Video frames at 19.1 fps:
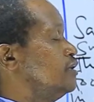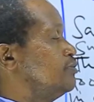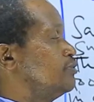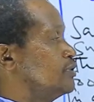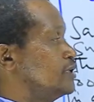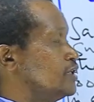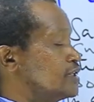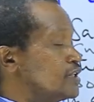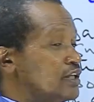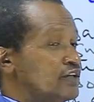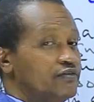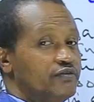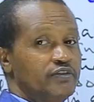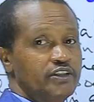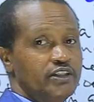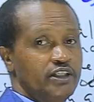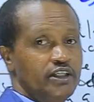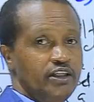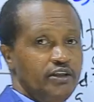preserve,
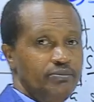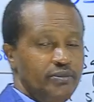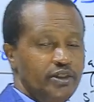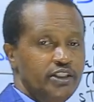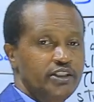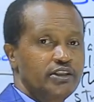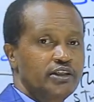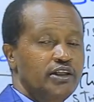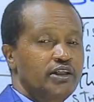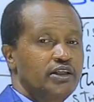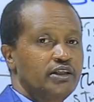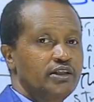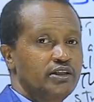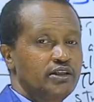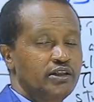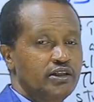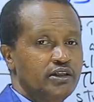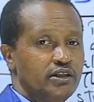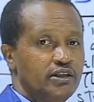say meat
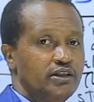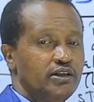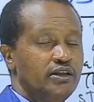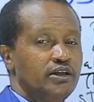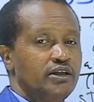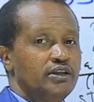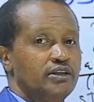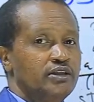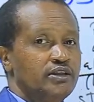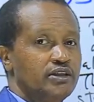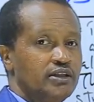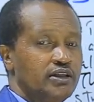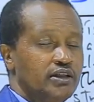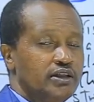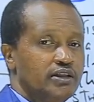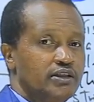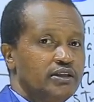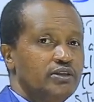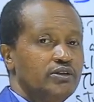and
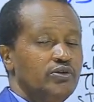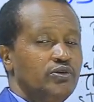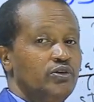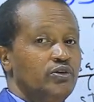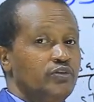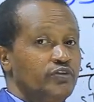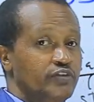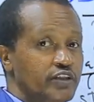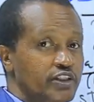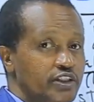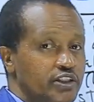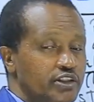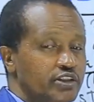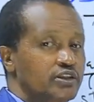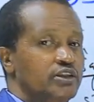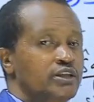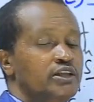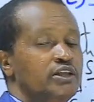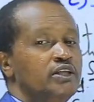or
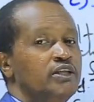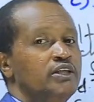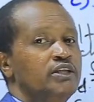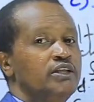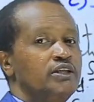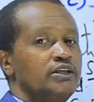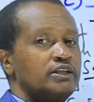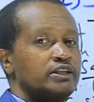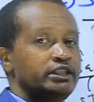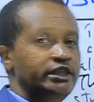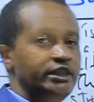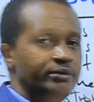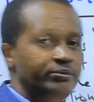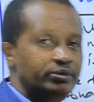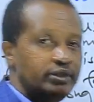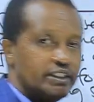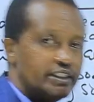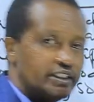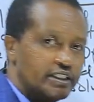fish,
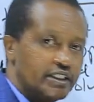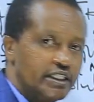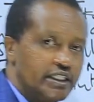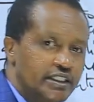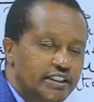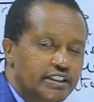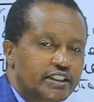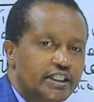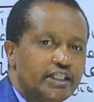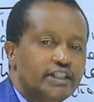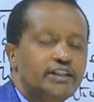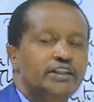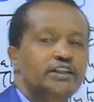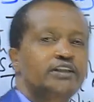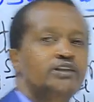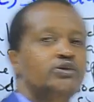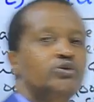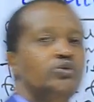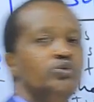dip it inside
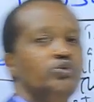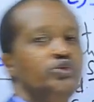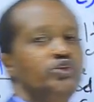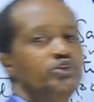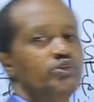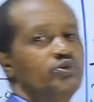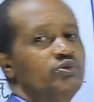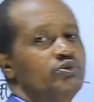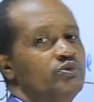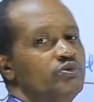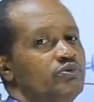the solution.